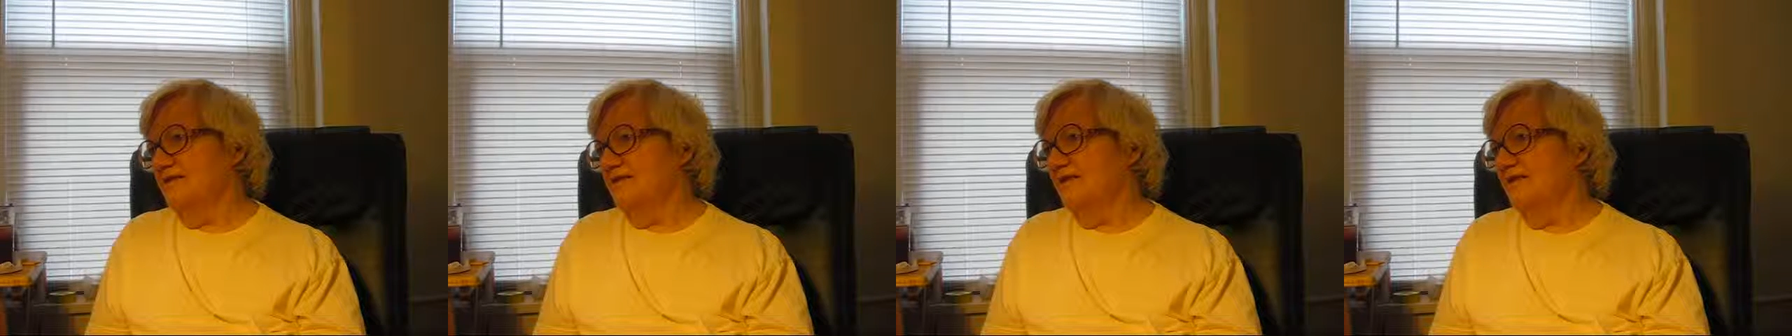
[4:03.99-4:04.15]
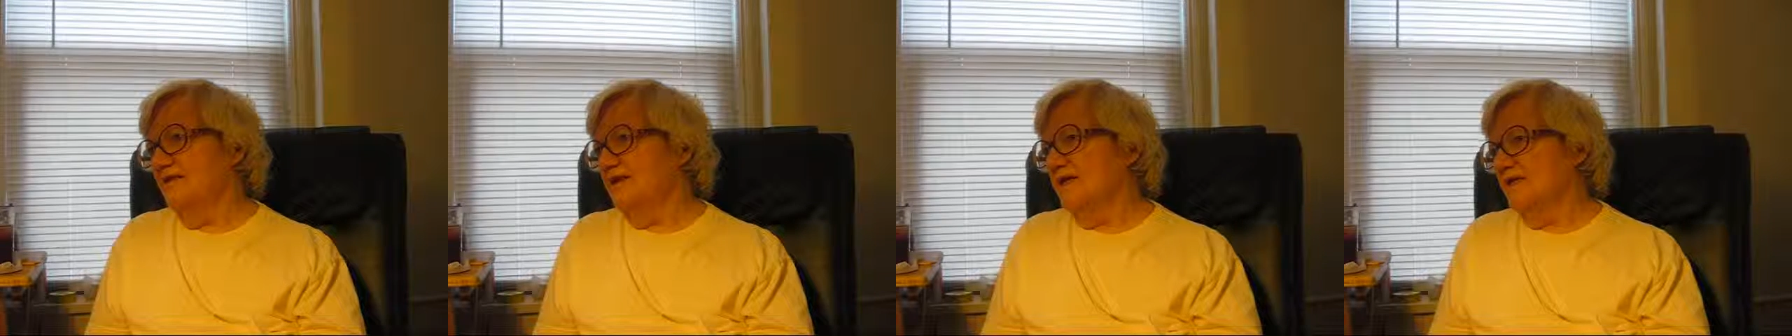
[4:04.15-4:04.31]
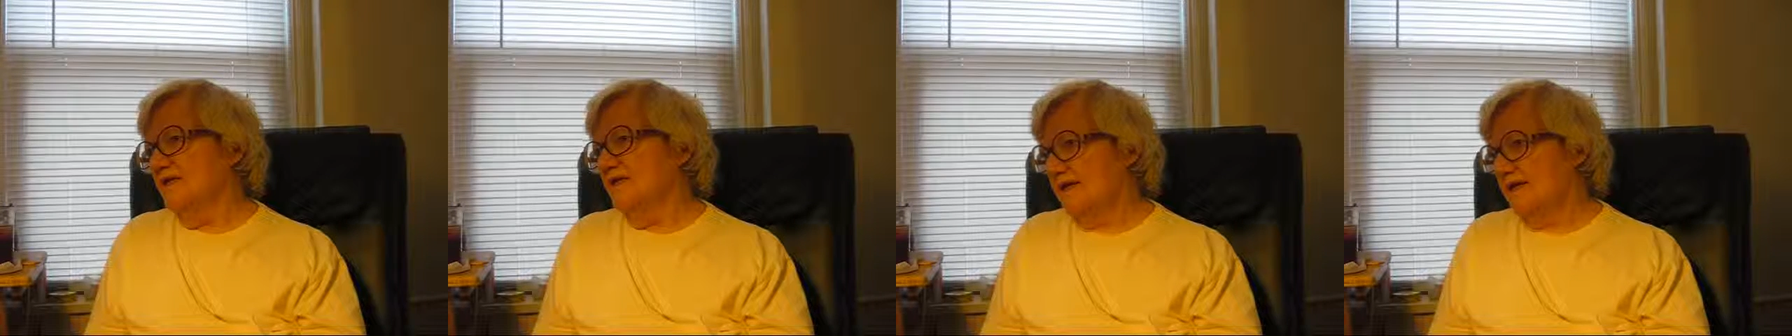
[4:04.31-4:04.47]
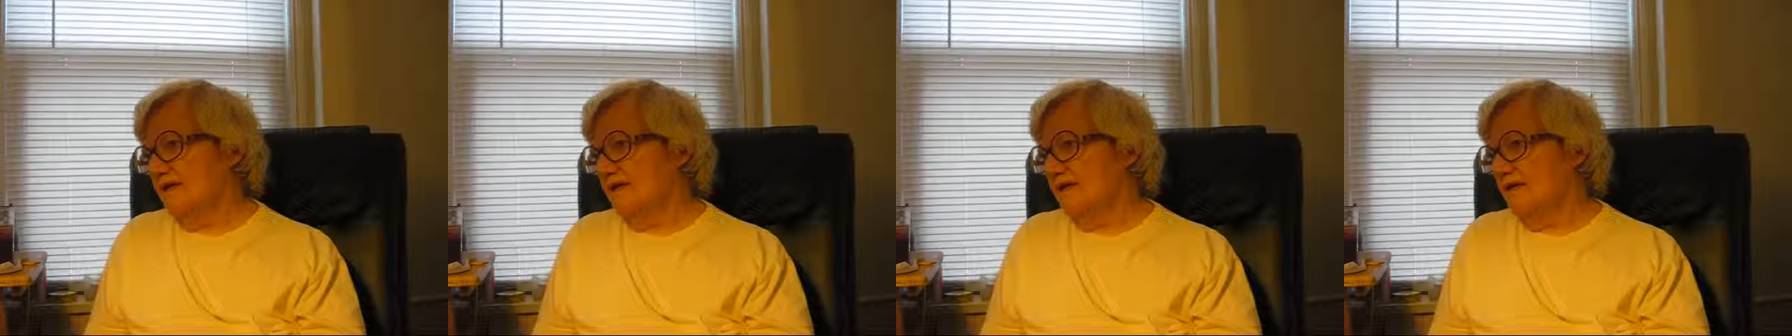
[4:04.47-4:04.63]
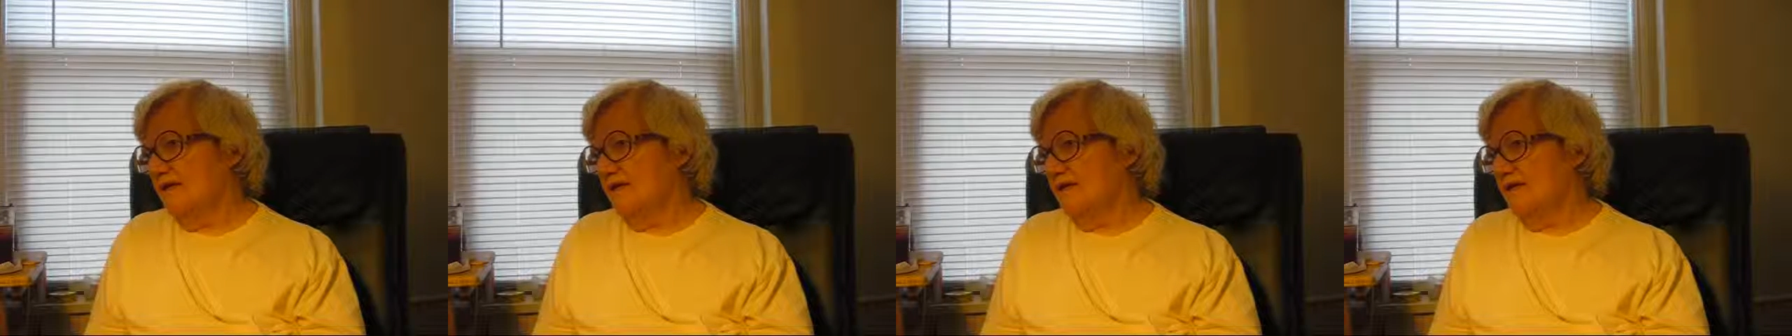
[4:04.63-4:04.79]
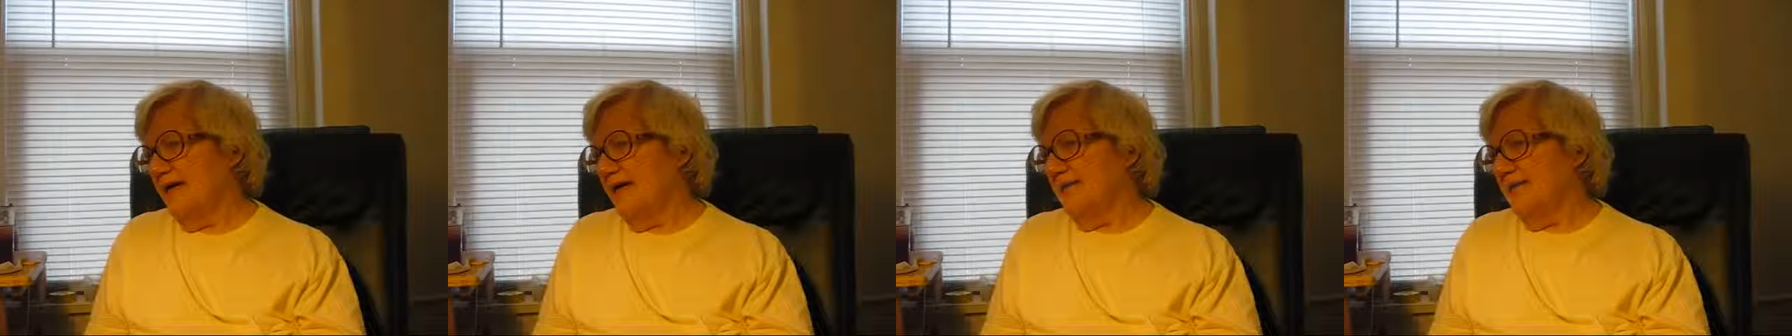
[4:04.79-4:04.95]
going
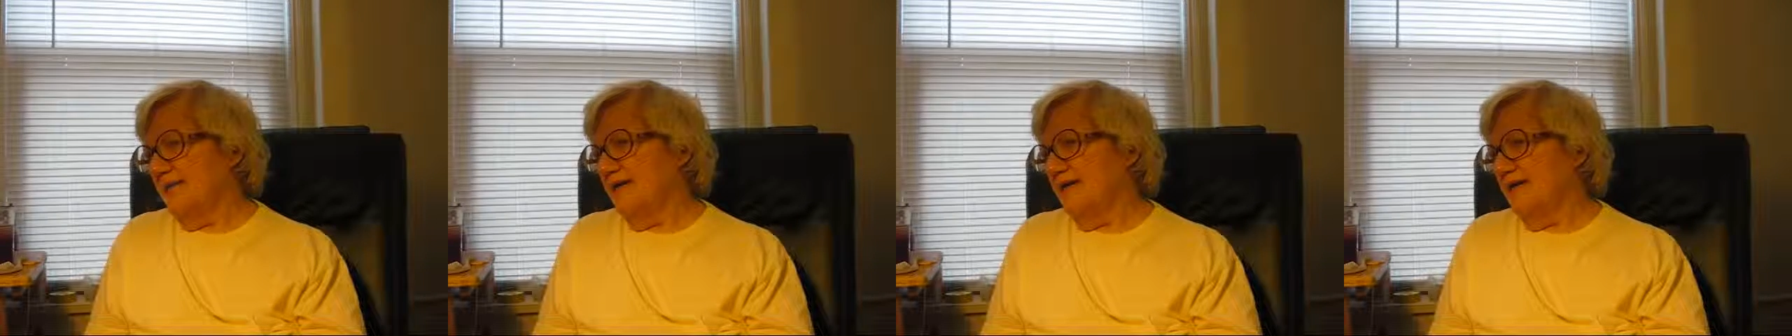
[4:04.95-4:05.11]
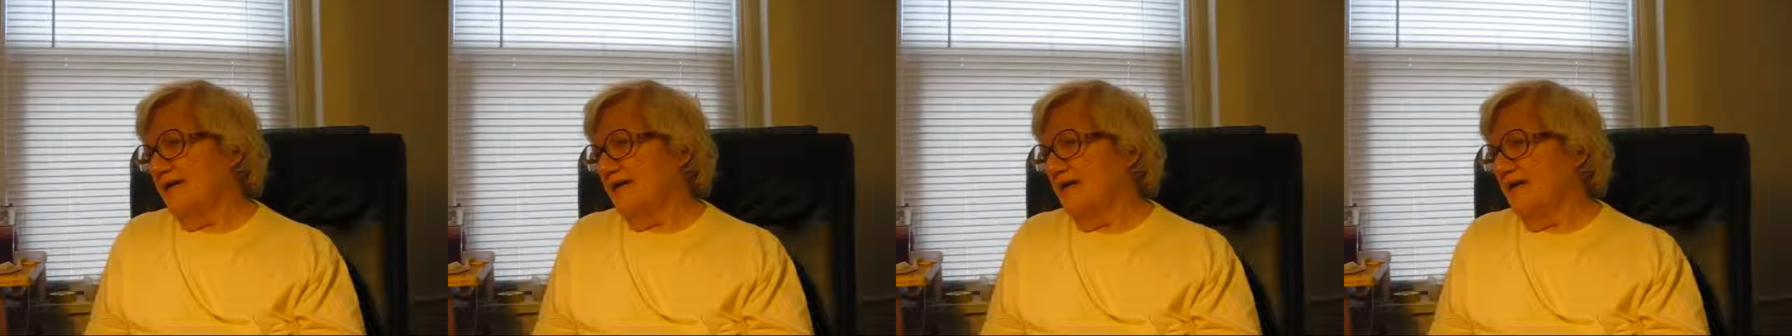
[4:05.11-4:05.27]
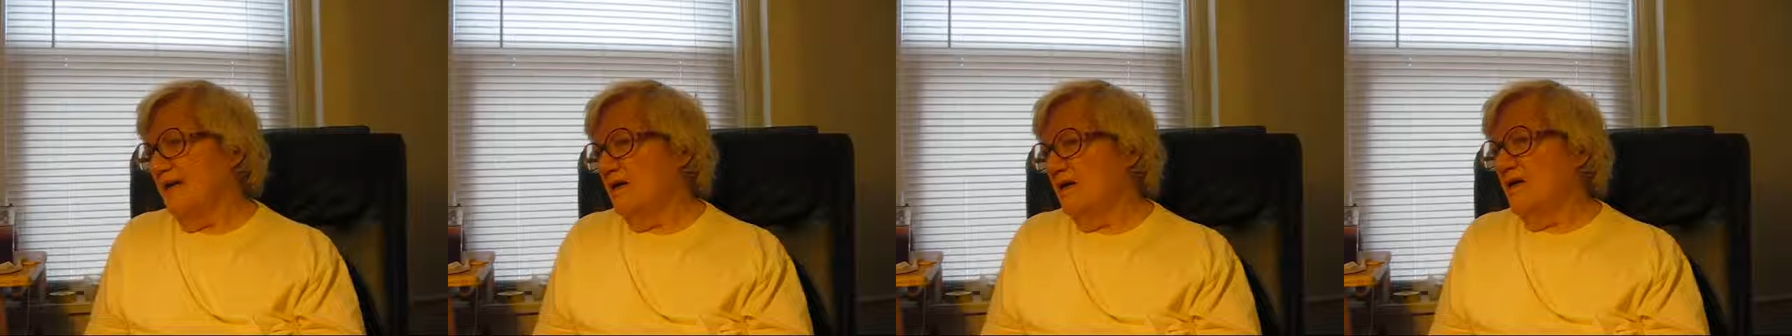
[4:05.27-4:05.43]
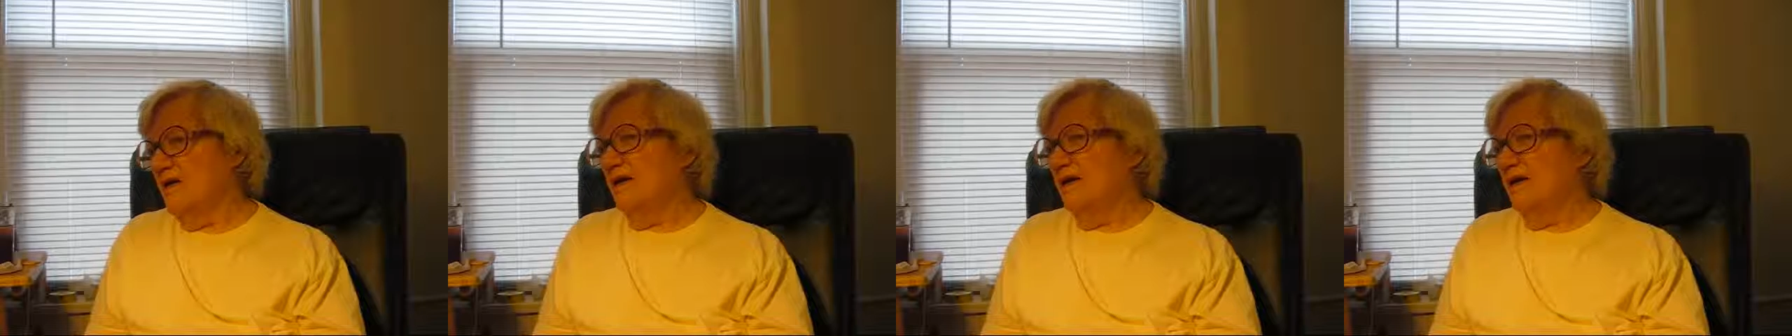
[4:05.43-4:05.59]
better, a lot better.